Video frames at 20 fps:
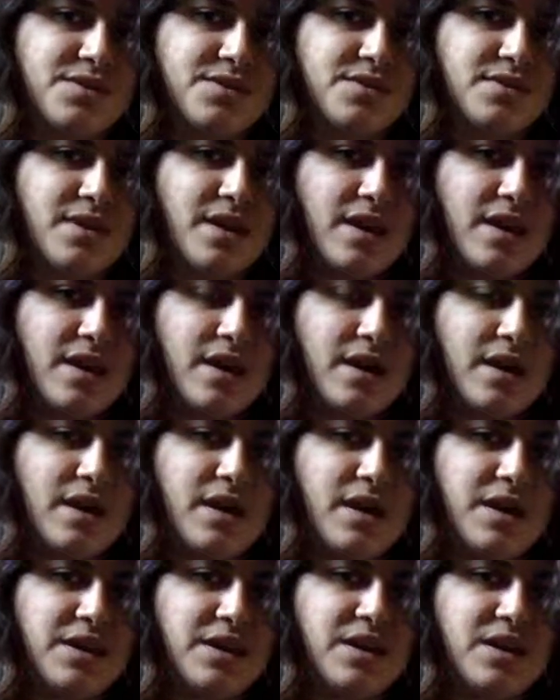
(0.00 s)
And kind of
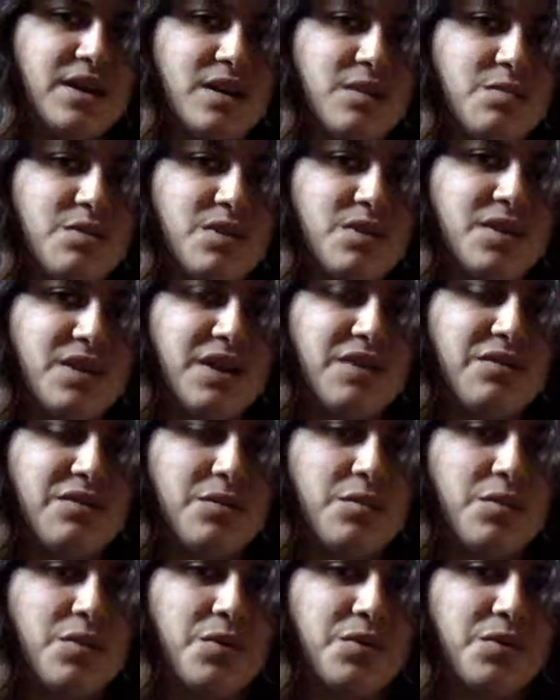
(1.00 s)
give them their own little
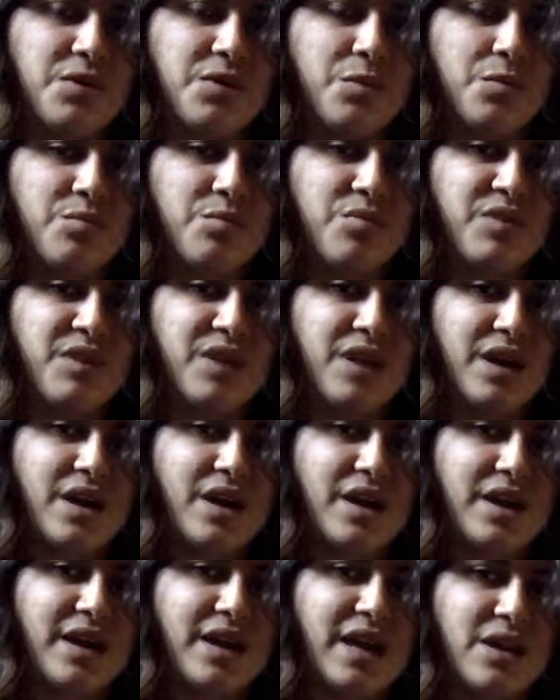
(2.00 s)

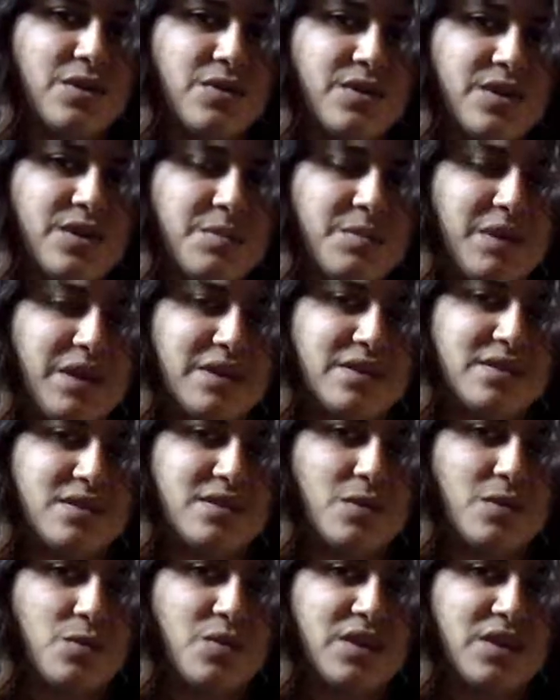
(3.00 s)
category based on
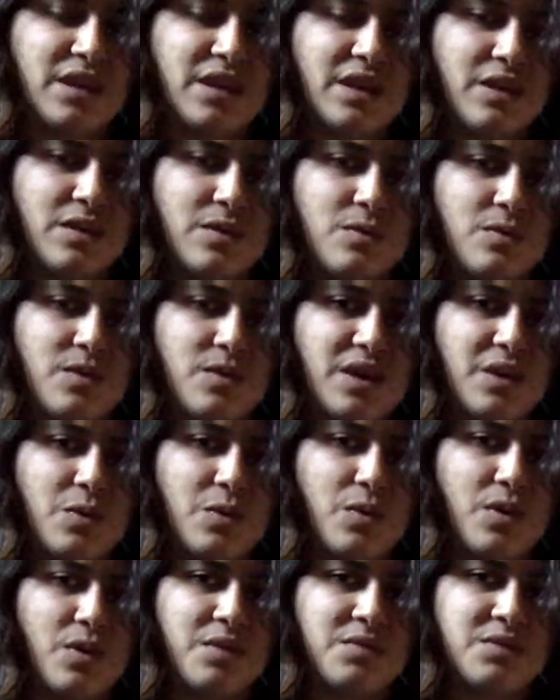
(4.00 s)
what you want them to
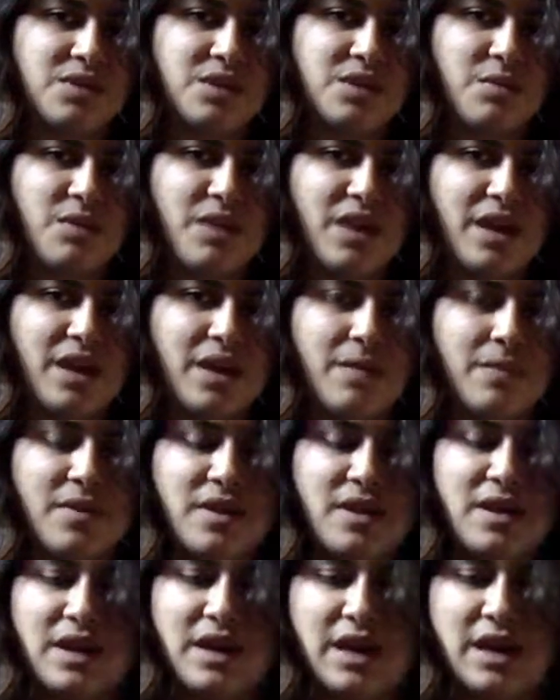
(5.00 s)
be
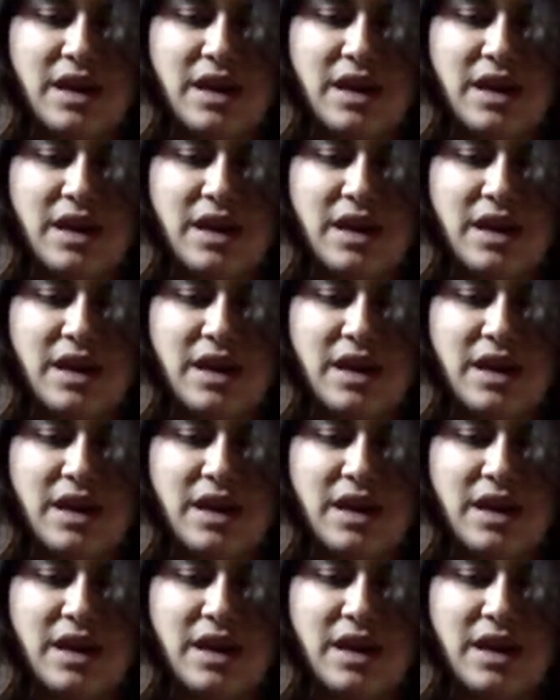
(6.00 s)
in.